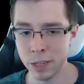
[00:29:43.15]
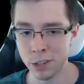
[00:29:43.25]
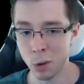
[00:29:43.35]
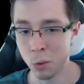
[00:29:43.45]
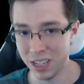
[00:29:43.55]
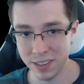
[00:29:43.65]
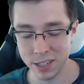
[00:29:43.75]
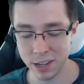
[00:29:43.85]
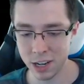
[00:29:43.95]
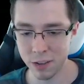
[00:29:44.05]
don't need this
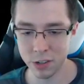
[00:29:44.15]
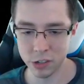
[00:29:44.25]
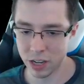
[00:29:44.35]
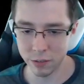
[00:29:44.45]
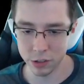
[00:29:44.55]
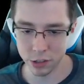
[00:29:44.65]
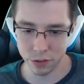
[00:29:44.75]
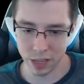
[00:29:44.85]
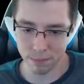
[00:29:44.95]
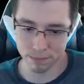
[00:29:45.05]
card. You have Deshaan Avenger for
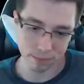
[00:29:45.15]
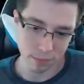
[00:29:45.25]
that.